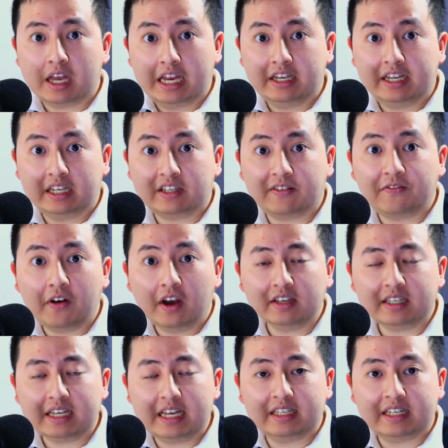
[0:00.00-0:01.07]
India's first
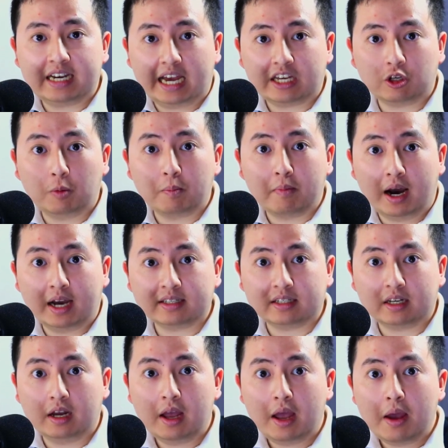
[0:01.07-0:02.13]
international
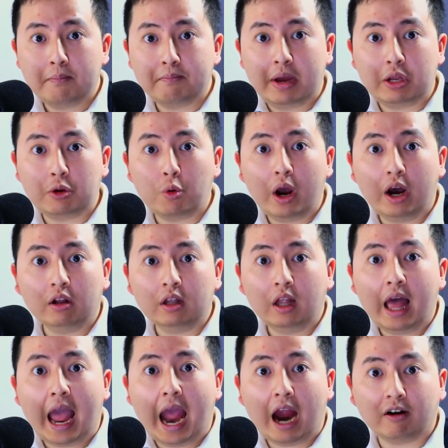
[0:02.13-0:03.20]
master, Manuel
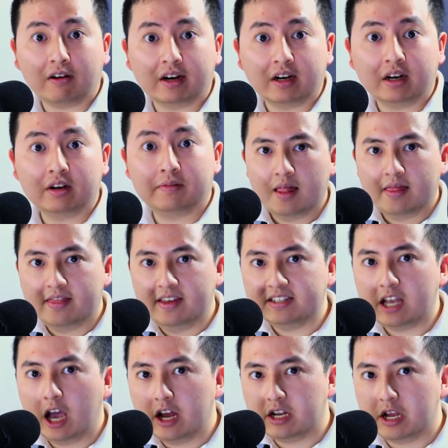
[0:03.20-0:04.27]
Aaron. This
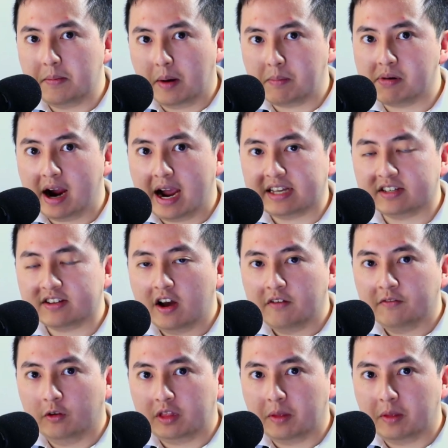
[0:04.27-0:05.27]
earned him a prize for the